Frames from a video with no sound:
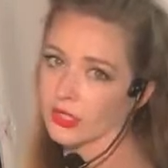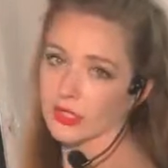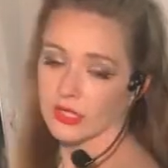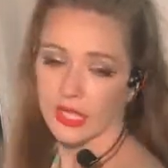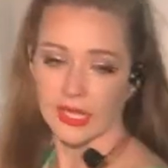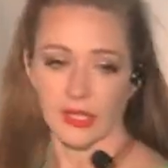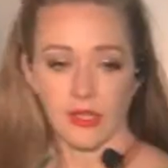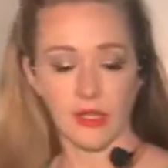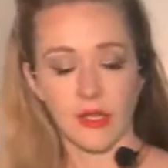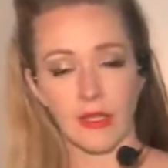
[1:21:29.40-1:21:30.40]
in the leg.
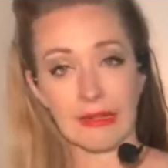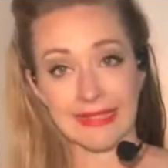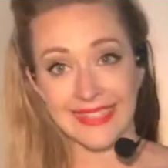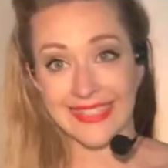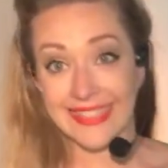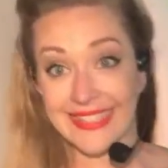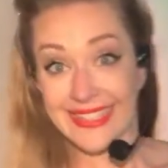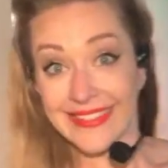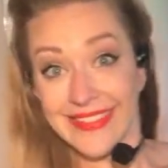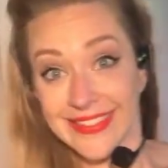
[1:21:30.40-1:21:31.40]

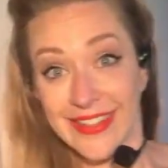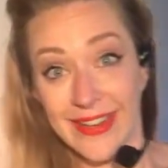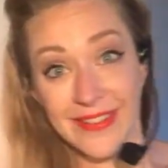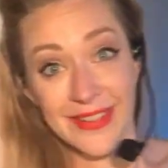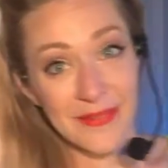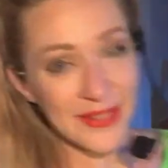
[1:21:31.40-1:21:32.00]
You want to try it with the